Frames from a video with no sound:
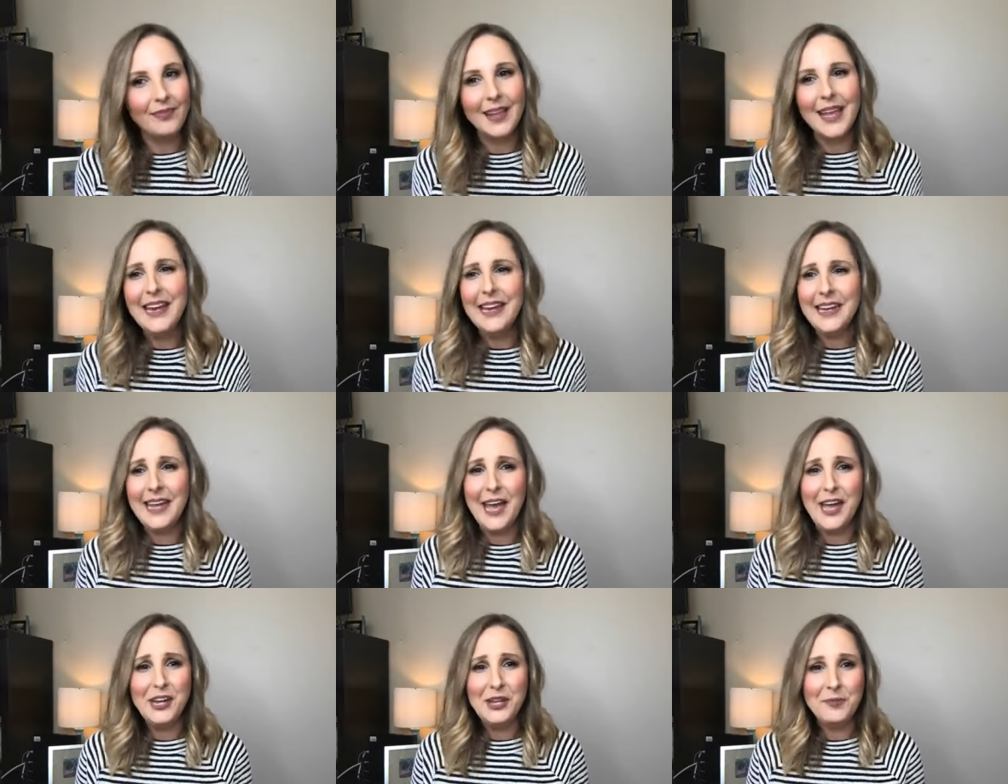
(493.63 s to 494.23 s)
And
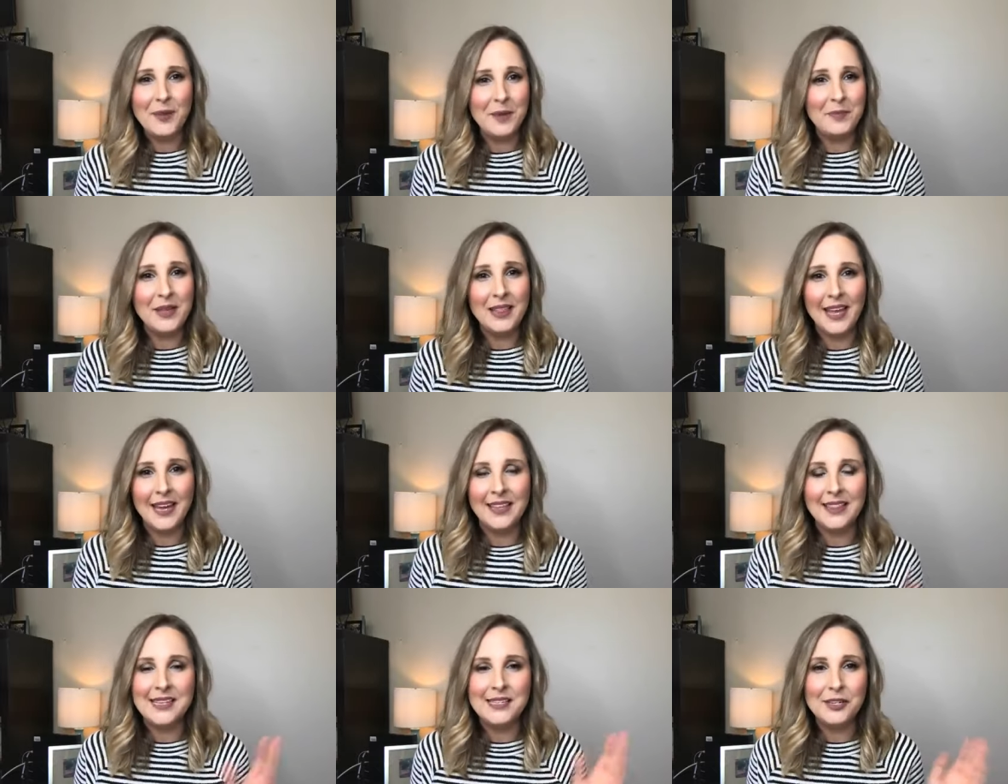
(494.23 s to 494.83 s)
again, you may be
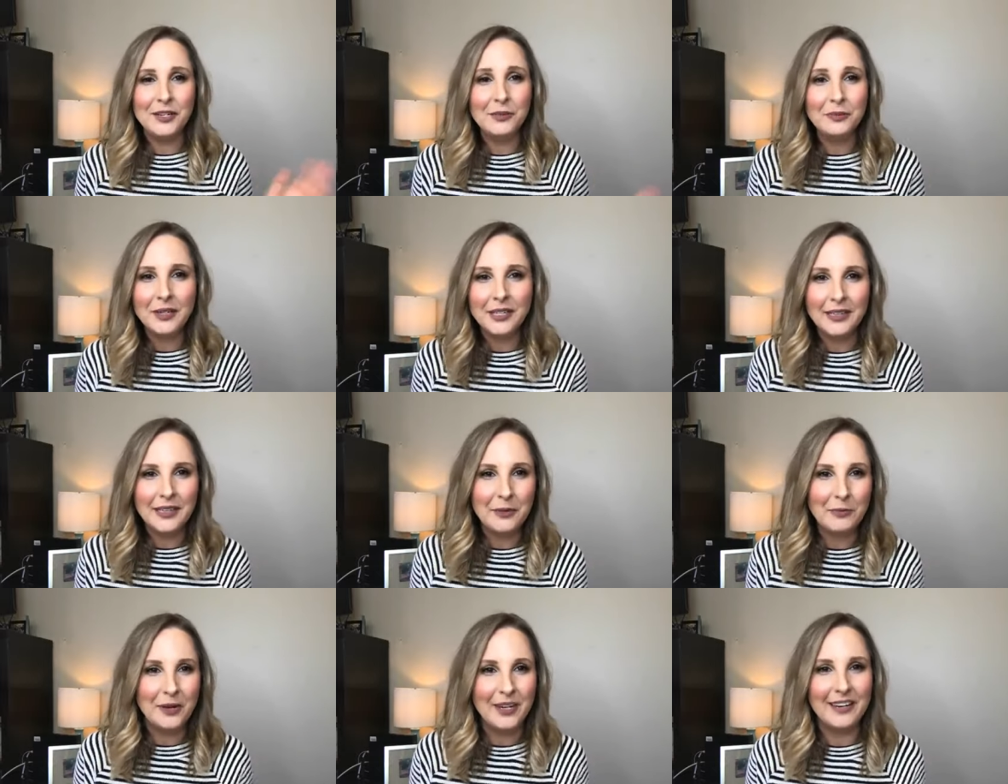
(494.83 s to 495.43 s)
like, these are
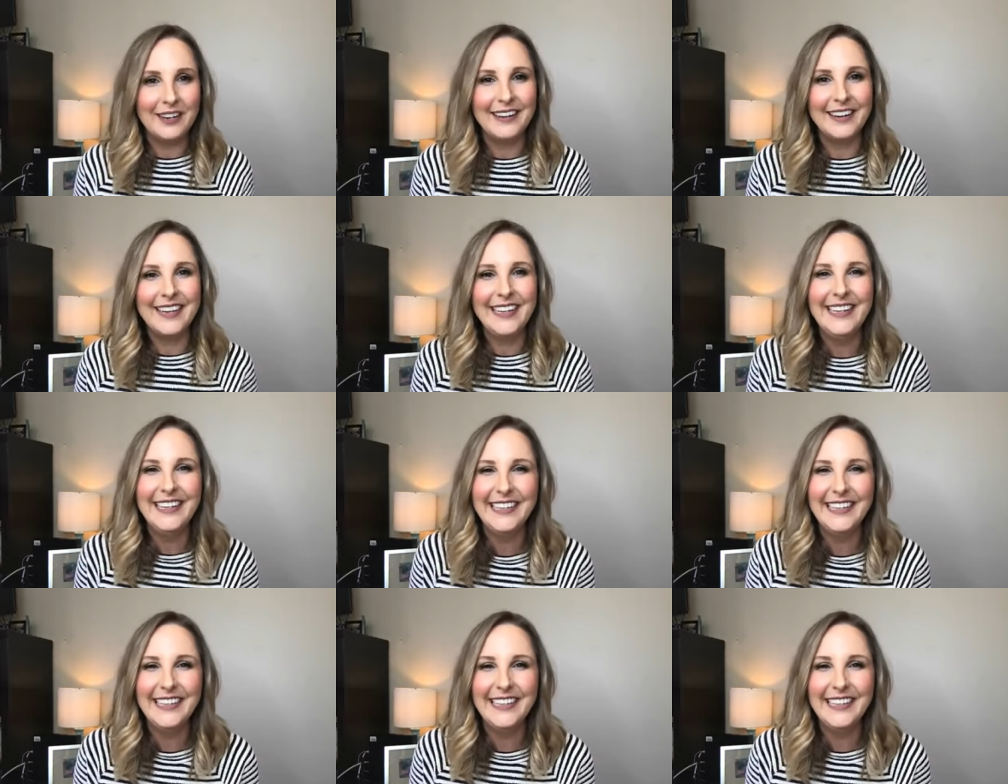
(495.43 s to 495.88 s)
really weird